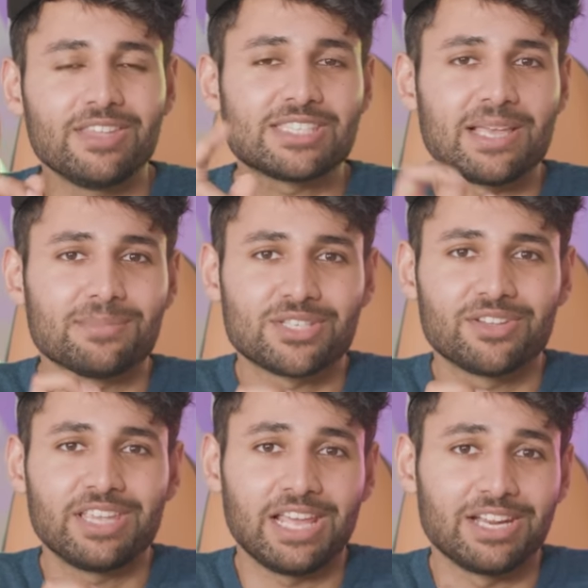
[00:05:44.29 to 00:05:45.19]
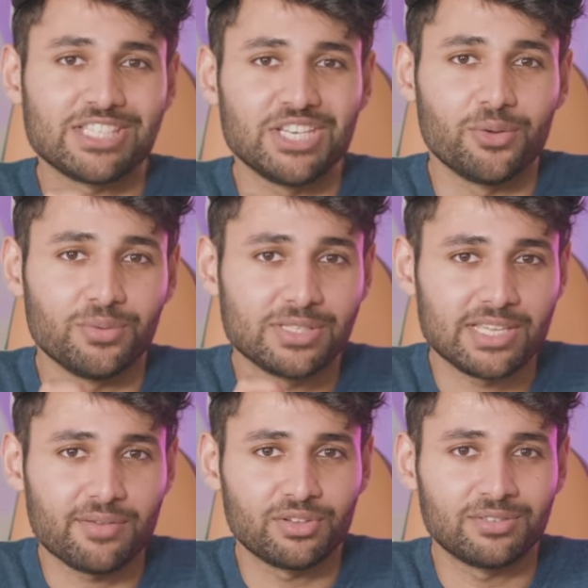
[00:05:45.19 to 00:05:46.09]
the Samsung Galaxy Note
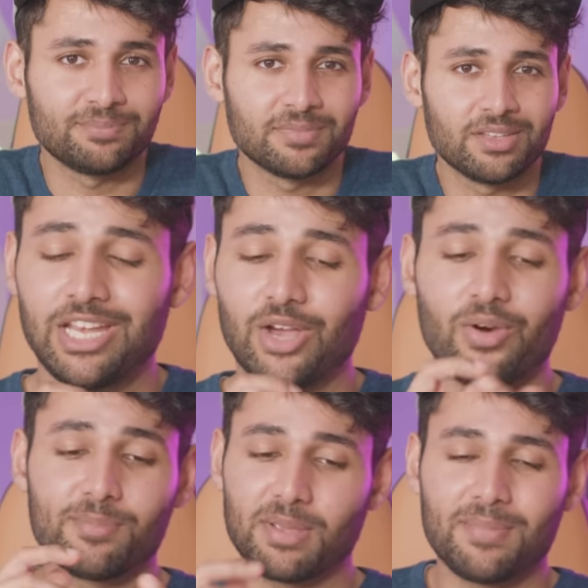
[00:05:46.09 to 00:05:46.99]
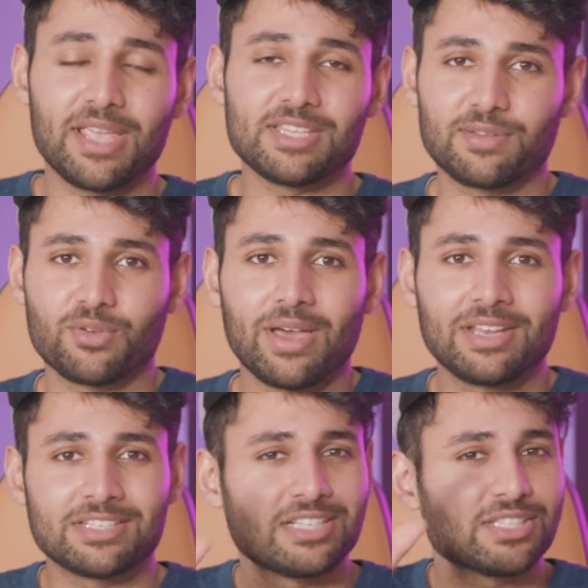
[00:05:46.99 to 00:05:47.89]
7. Now I'd be amazed if you
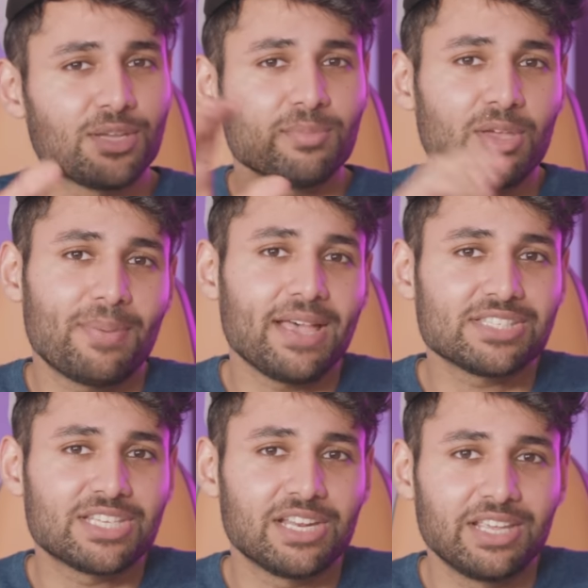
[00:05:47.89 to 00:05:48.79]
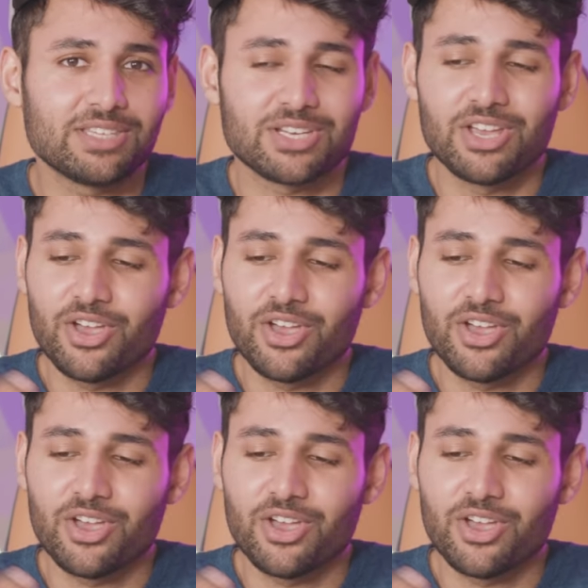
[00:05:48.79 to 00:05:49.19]
hadn't in some capacity at least